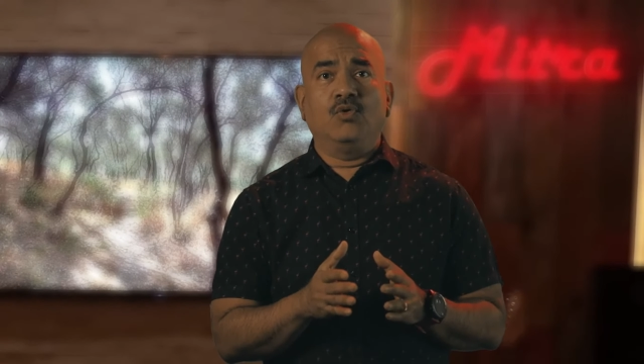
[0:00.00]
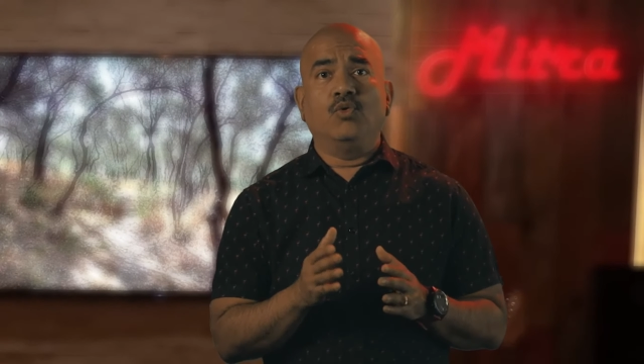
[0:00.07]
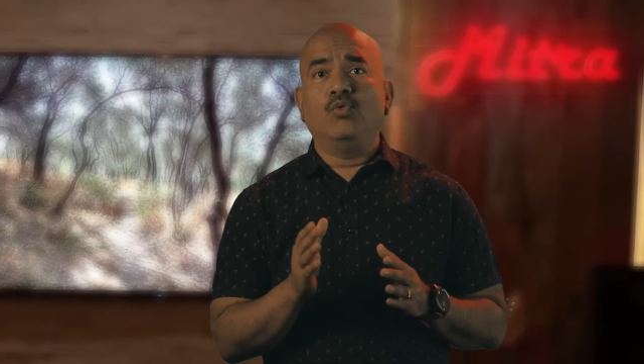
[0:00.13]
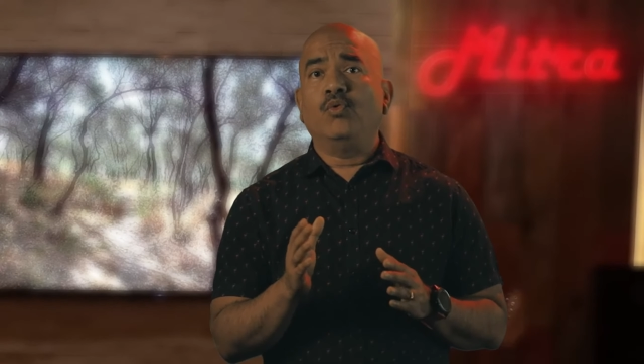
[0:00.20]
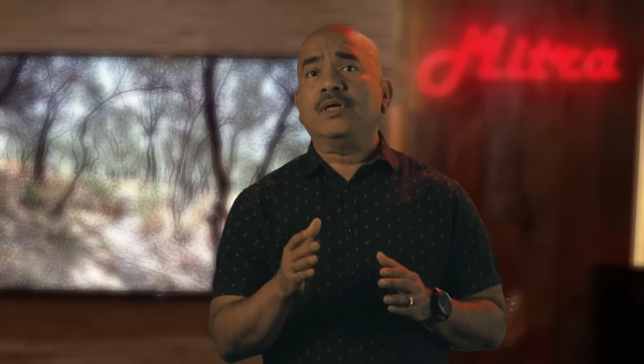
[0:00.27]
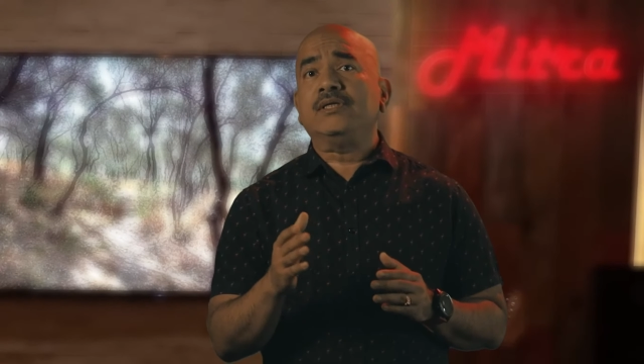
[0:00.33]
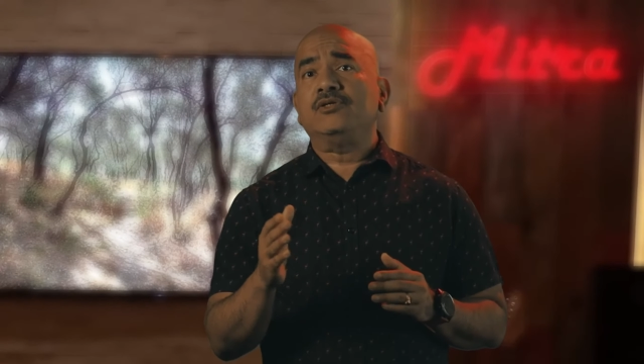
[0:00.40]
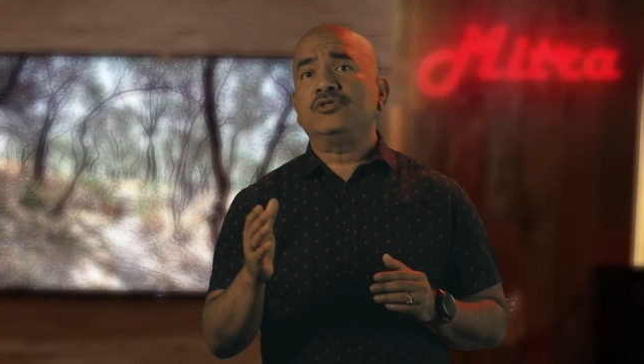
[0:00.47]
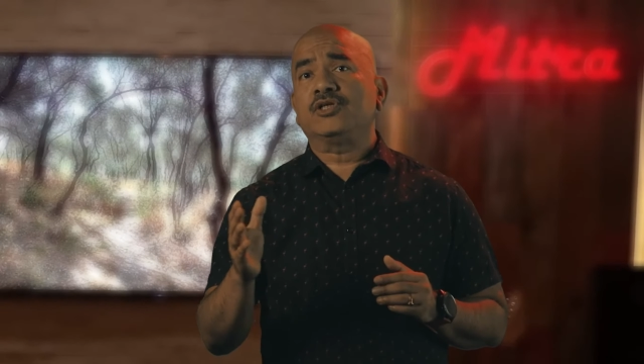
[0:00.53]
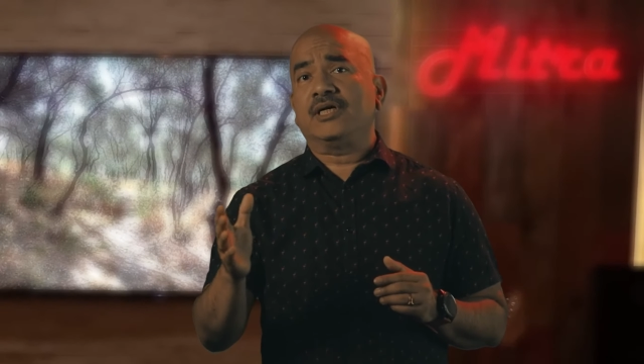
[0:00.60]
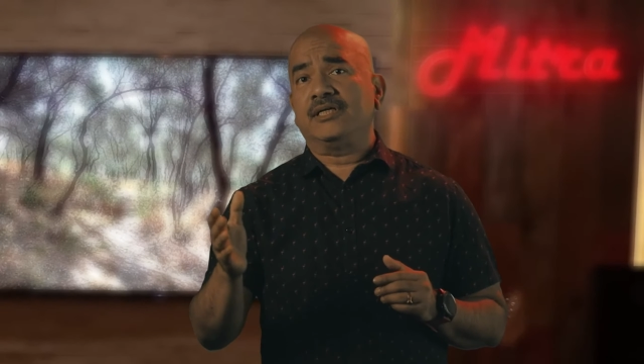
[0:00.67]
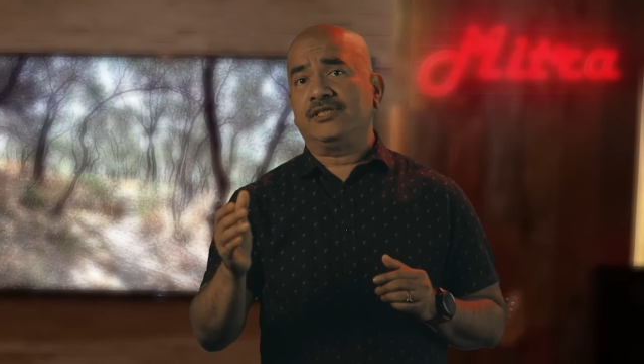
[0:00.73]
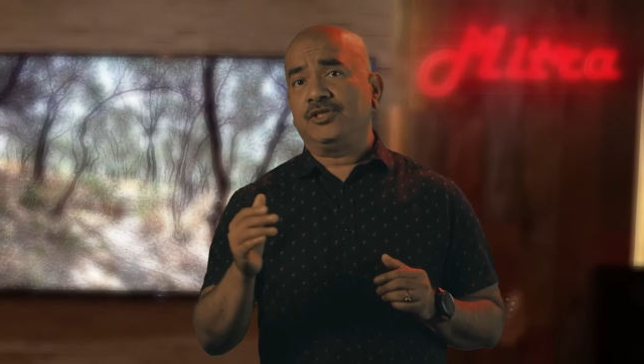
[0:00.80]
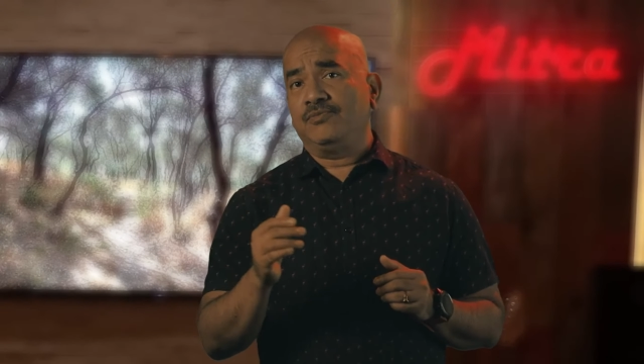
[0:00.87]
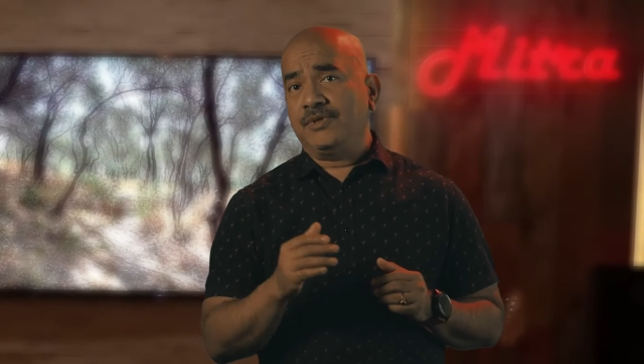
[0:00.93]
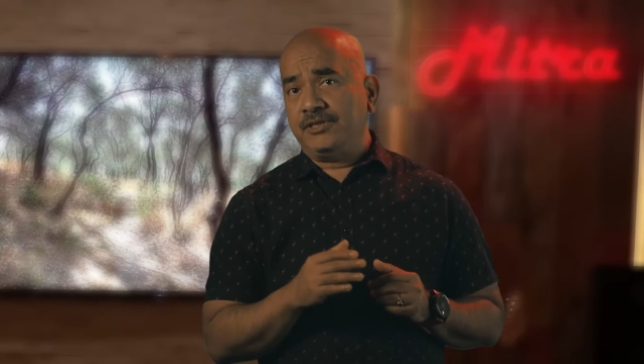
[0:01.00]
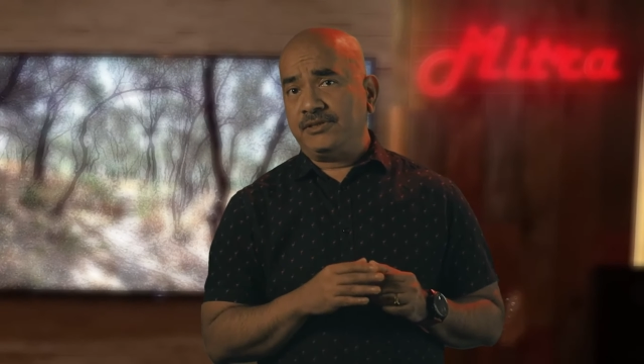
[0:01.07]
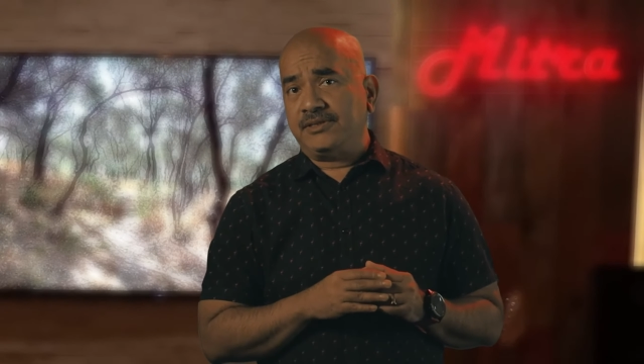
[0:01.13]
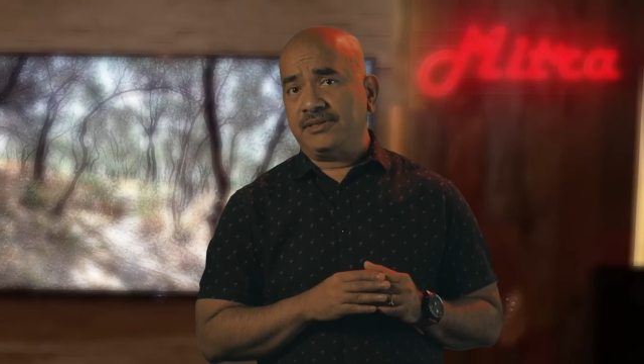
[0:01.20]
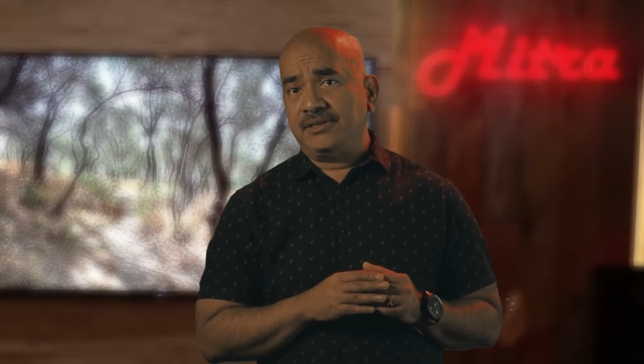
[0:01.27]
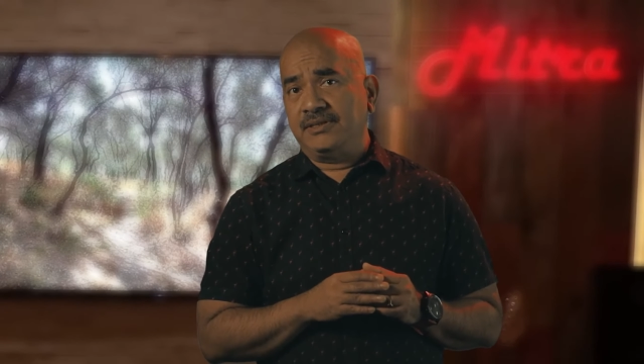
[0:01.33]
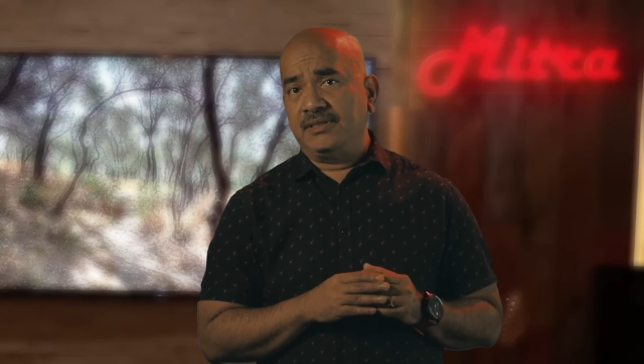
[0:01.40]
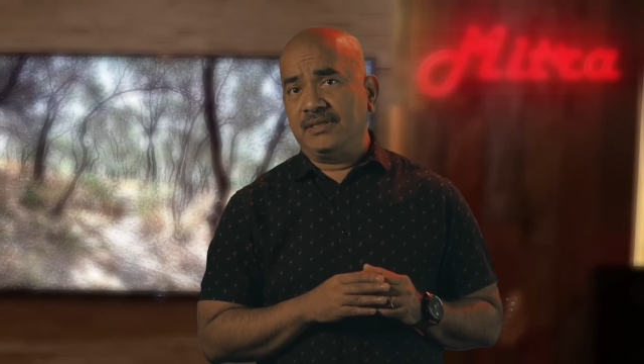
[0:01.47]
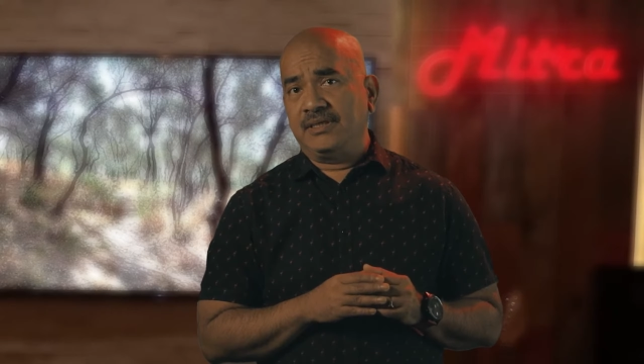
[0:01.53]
Who were those customers?